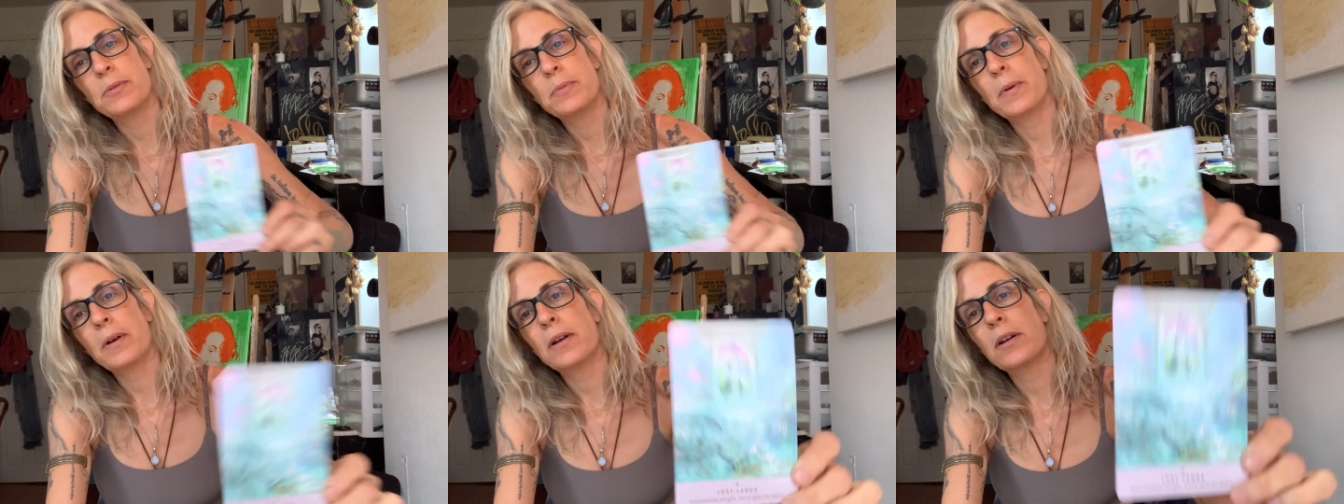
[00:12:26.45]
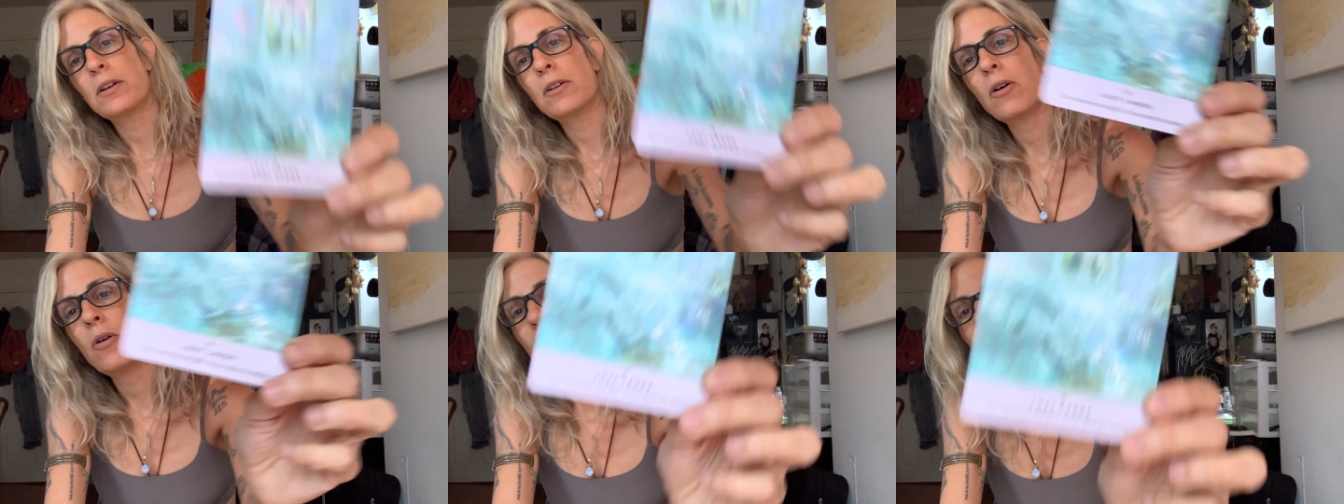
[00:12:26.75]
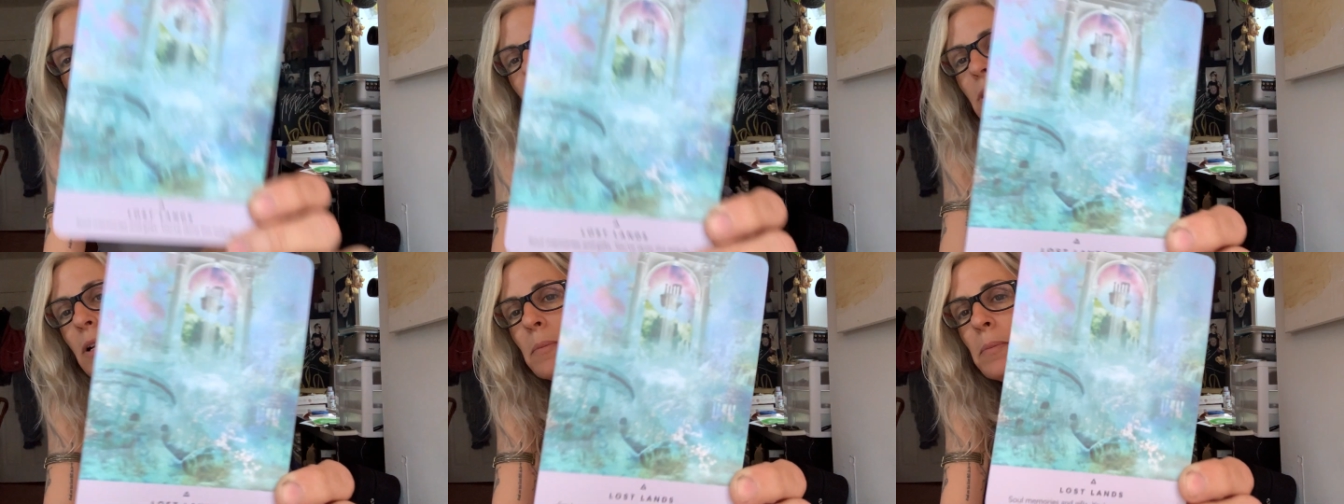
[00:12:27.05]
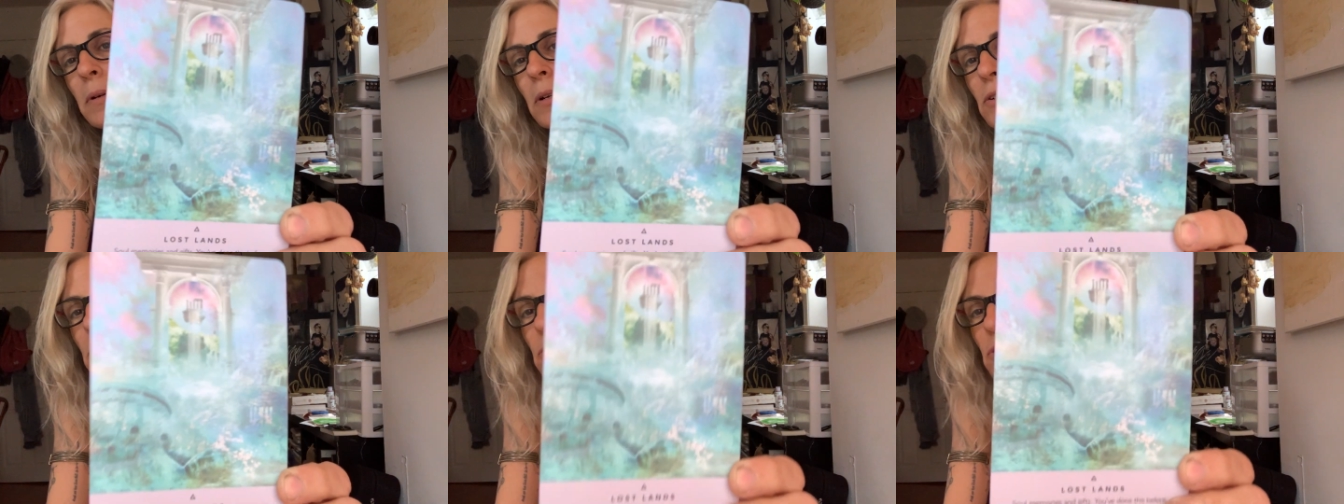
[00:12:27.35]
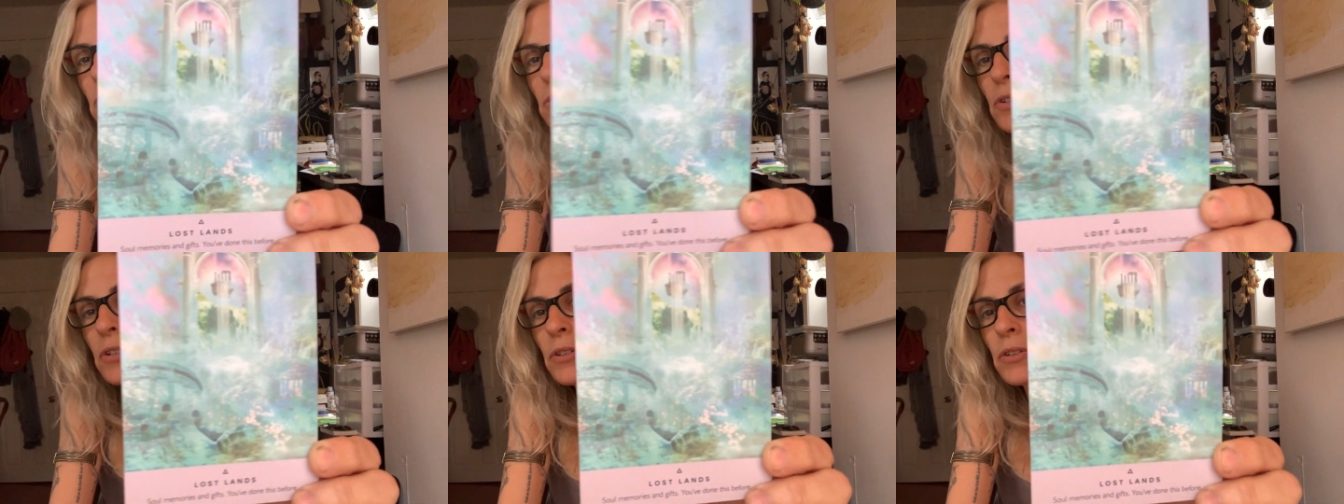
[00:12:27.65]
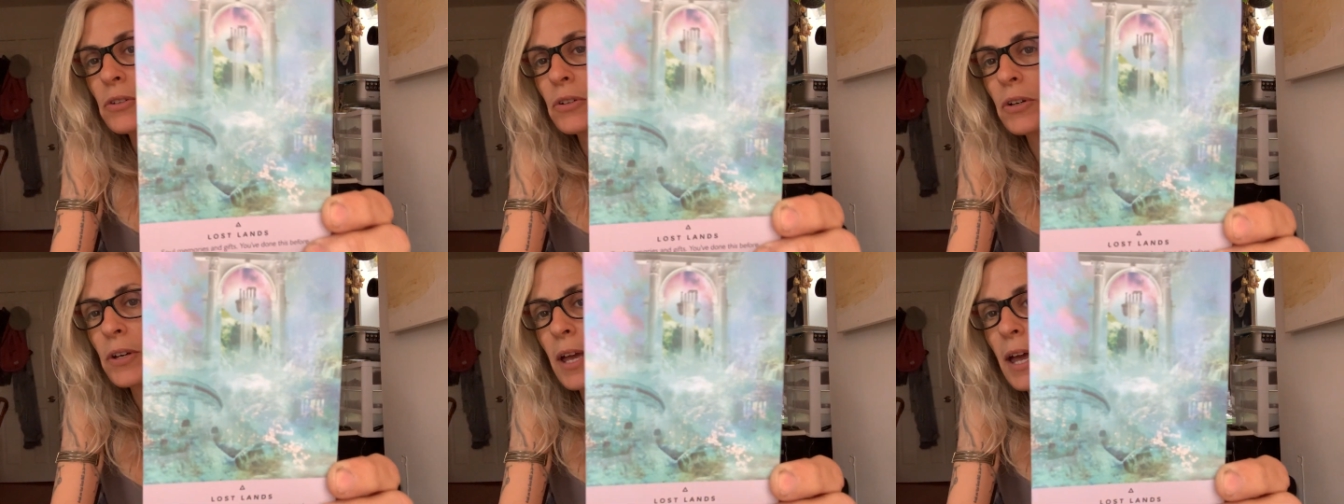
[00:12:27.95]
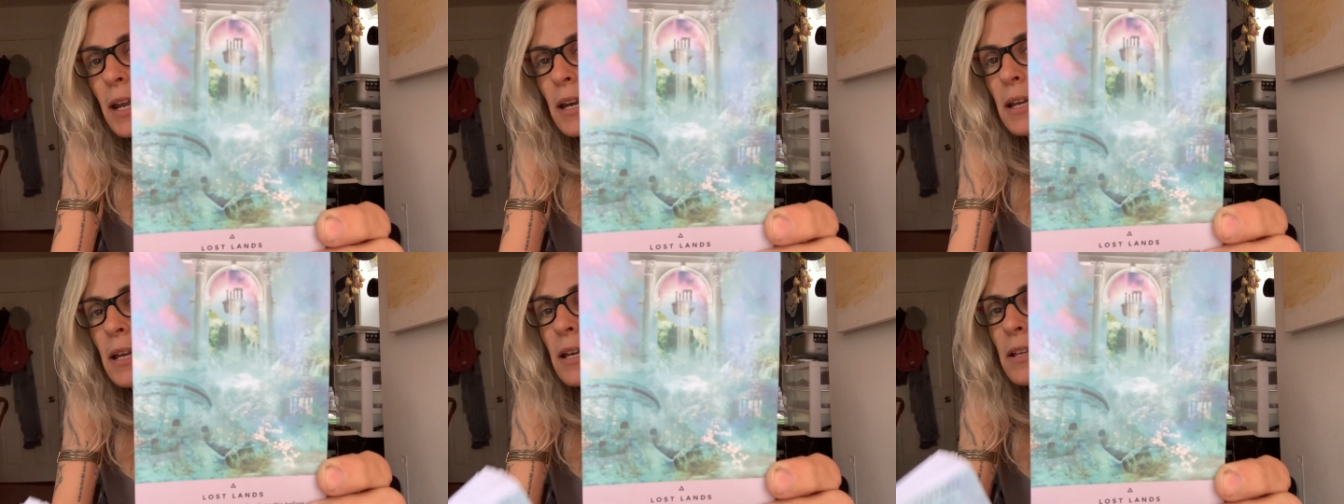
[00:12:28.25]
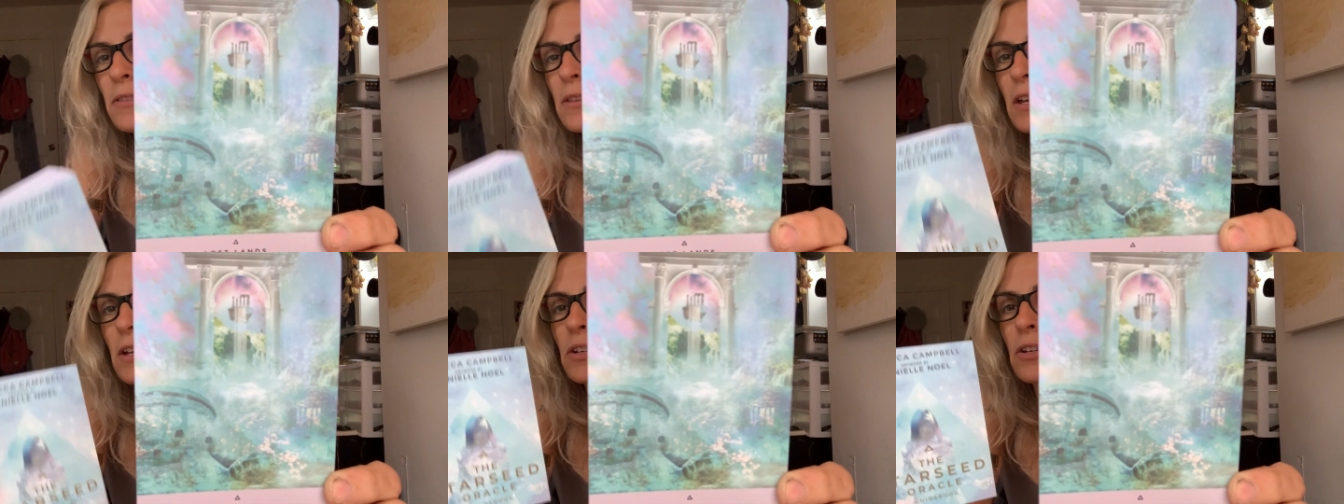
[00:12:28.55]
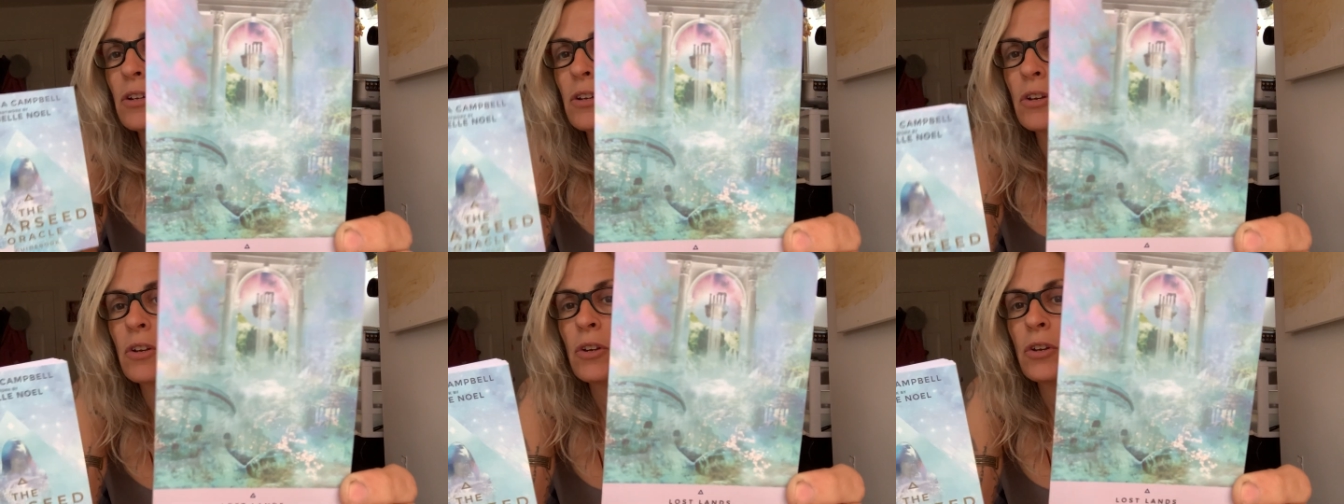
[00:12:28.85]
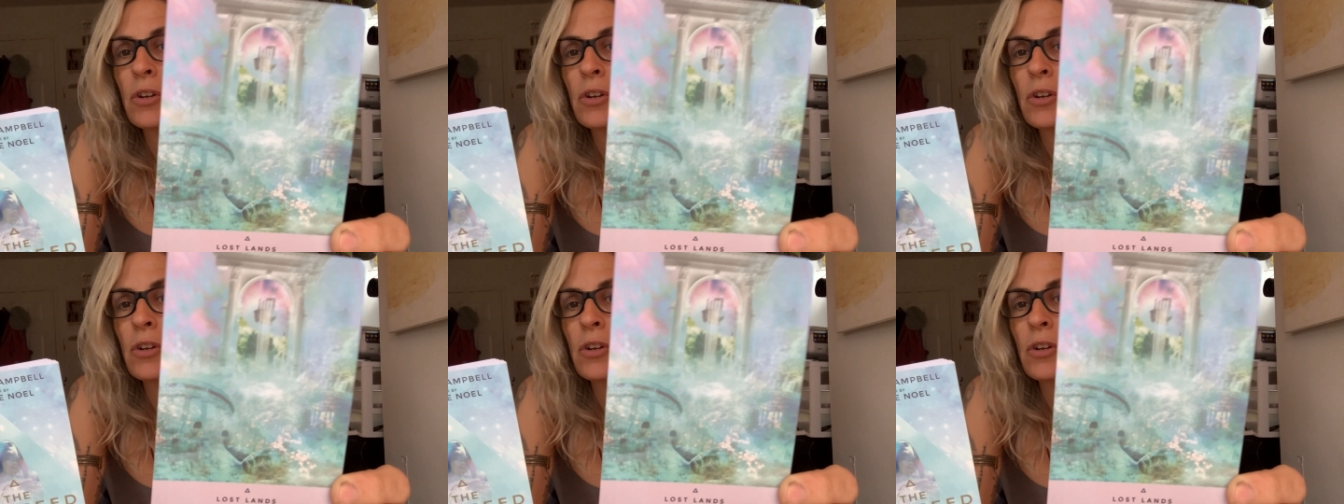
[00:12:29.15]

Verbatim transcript: but I'm going to hold it up here so you can look at it, and then